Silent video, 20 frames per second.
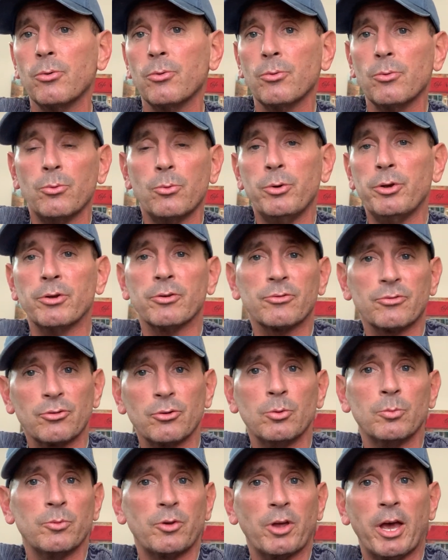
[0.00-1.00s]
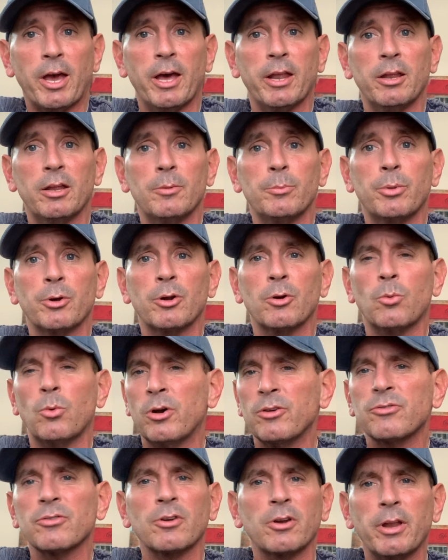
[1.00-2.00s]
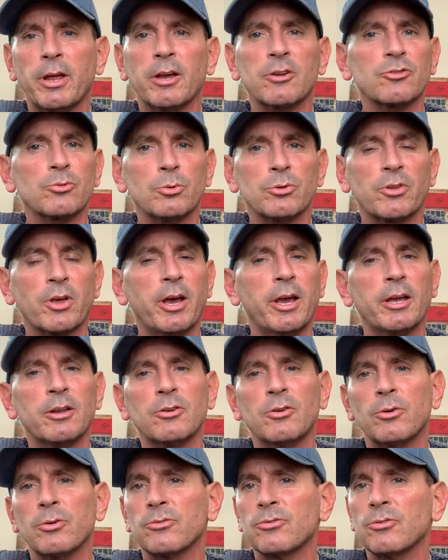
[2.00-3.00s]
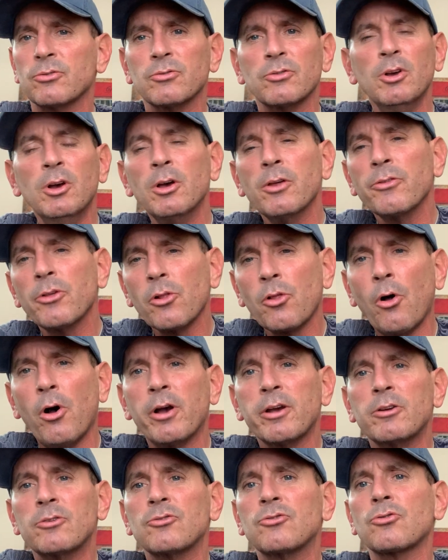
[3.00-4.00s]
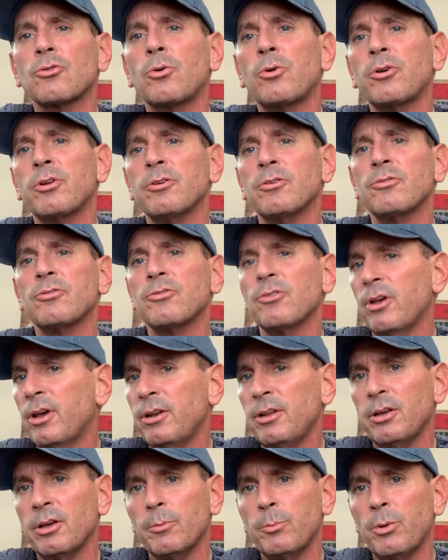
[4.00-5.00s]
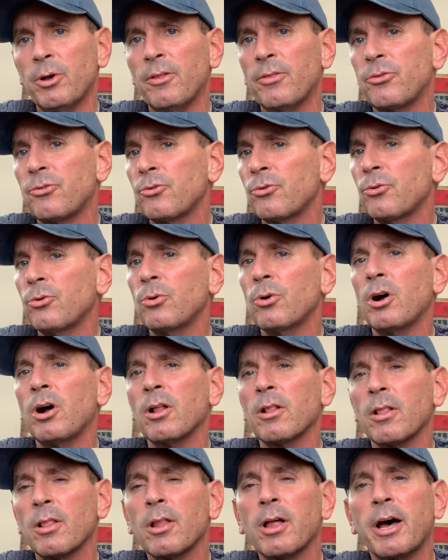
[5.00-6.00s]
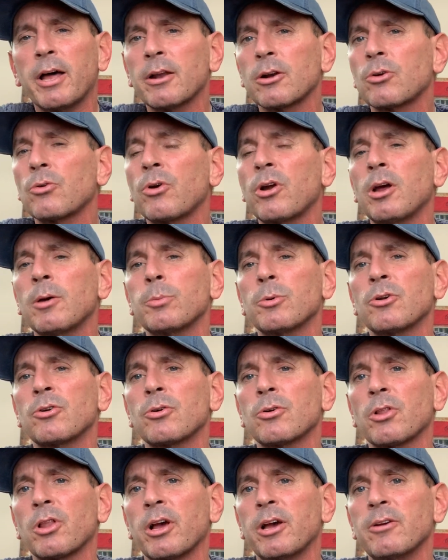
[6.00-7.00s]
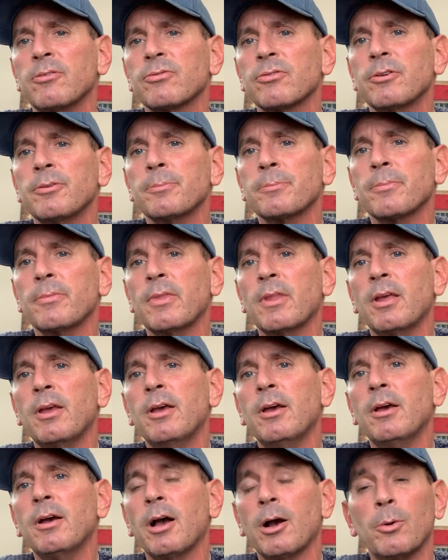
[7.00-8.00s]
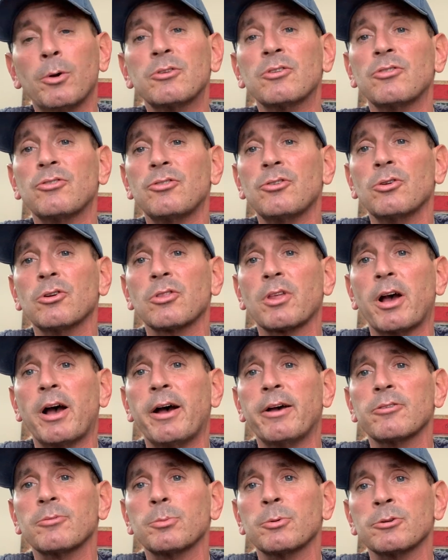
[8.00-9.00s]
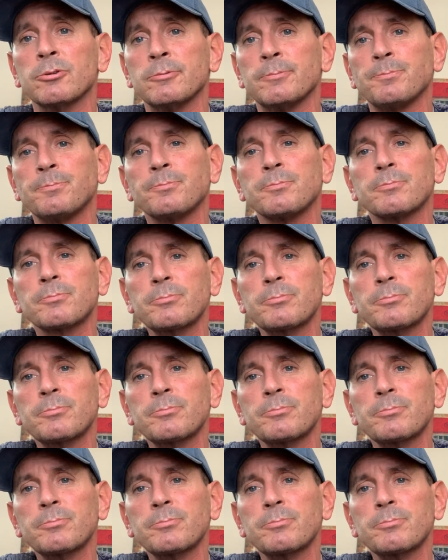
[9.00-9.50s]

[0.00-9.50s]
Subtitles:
we assumed had it, but it wasn't an actual diagnosis. The long and short is Sandy had been through a lot of crap in her life. I went to see her at the hospital,